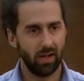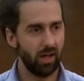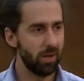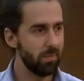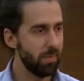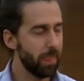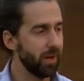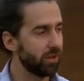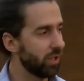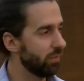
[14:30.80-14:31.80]
um,
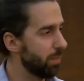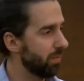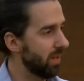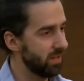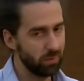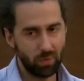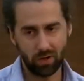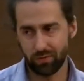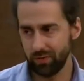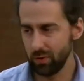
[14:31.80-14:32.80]
that corroborate the
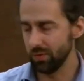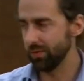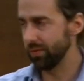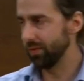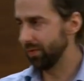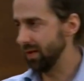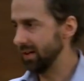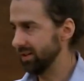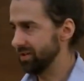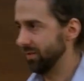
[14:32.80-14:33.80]
worldview of the
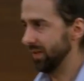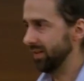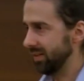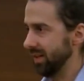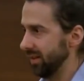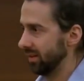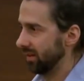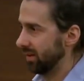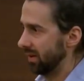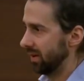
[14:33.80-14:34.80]
English Defence League,
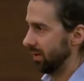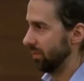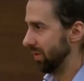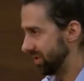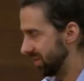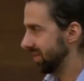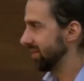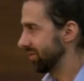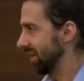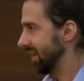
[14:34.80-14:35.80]
which is
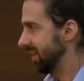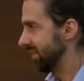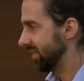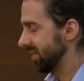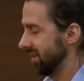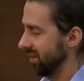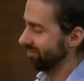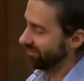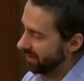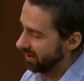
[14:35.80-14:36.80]
essentially is that
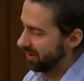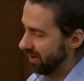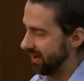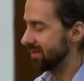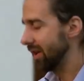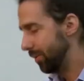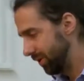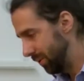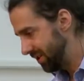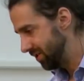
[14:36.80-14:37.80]
Islam
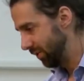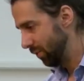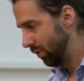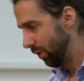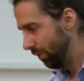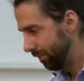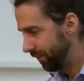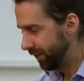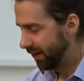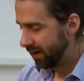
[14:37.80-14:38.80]
and the West are at war,
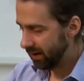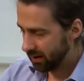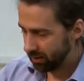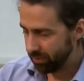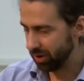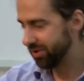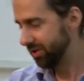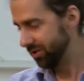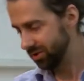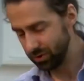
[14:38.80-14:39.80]

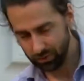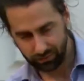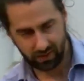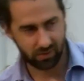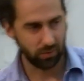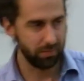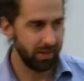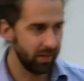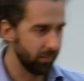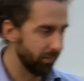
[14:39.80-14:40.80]
politicians are too afraid to
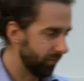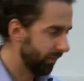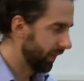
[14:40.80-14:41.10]
admit it,